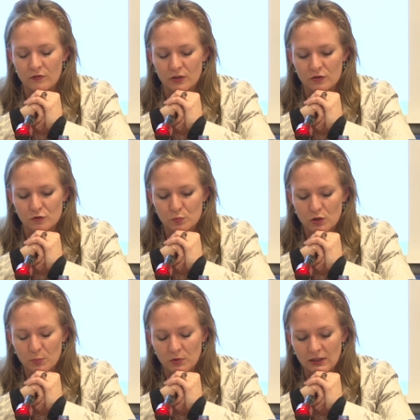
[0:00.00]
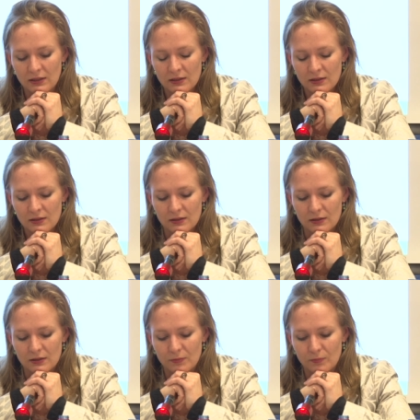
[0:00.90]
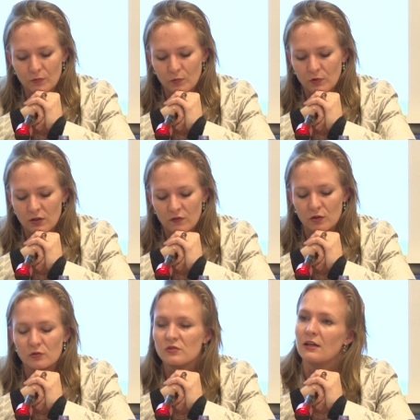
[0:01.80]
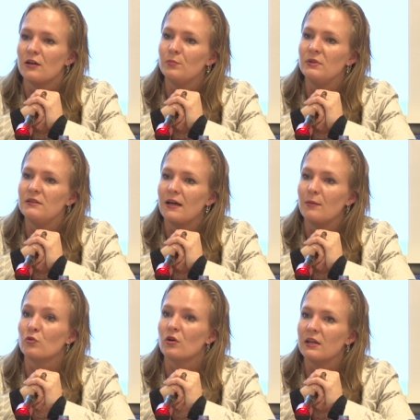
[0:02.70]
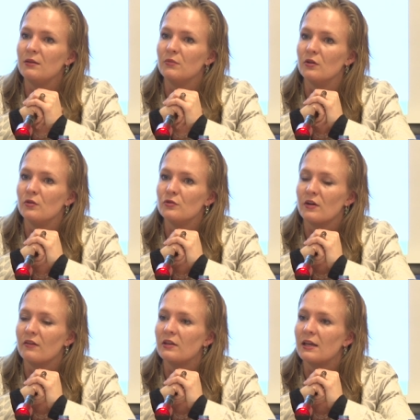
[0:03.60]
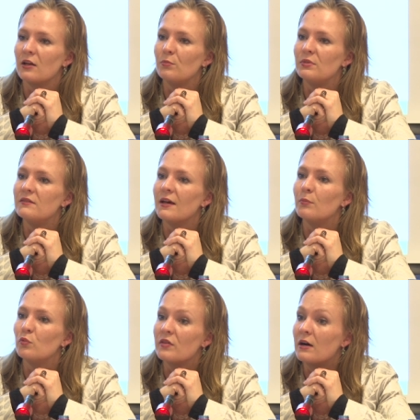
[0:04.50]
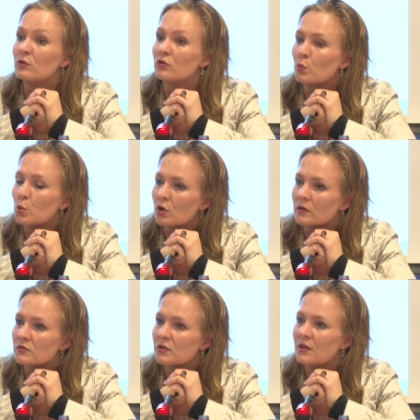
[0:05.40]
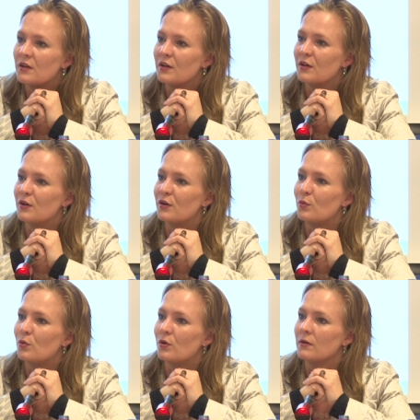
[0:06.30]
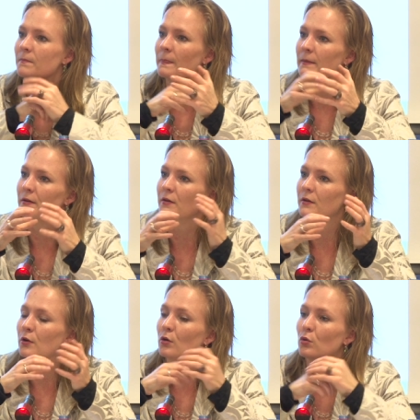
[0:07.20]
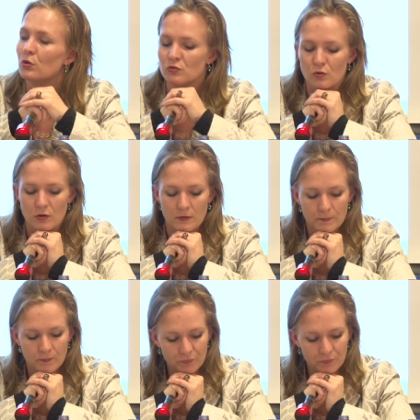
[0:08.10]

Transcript: functions properly, our phones cannot be tapped or our email traffic cannot be tapped without a warrant or a court order.